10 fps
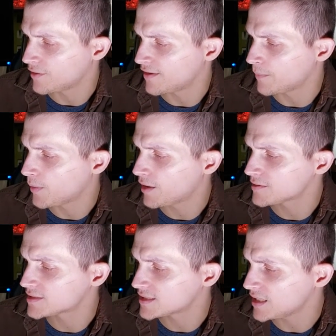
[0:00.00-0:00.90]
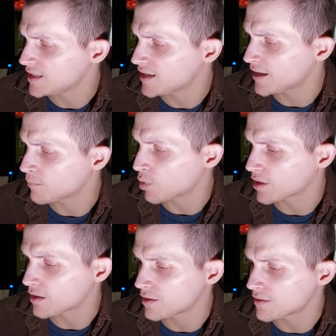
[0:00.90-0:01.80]
and upon seeing it more
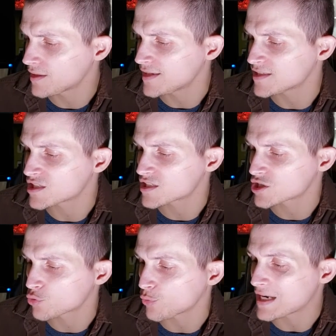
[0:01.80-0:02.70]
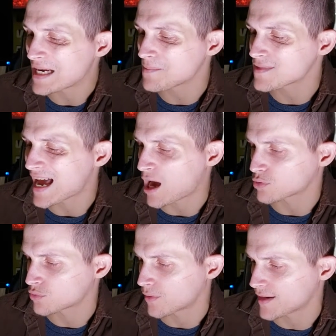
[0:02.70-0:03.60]
clearly, he screamed
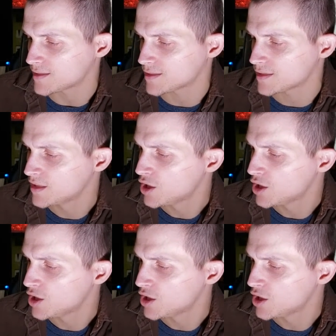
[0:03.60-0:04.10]
outright.